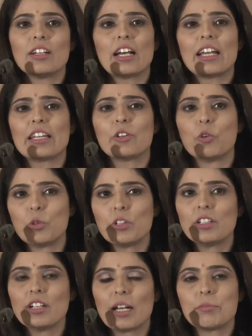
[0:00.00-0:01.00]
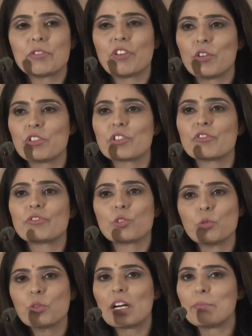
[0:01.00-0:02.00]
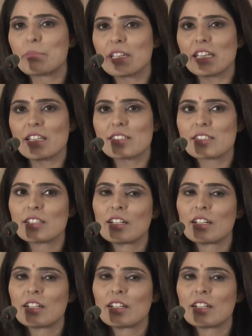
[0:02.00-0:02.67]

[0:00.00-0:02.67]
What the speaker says: I'm the founder of 2 companies,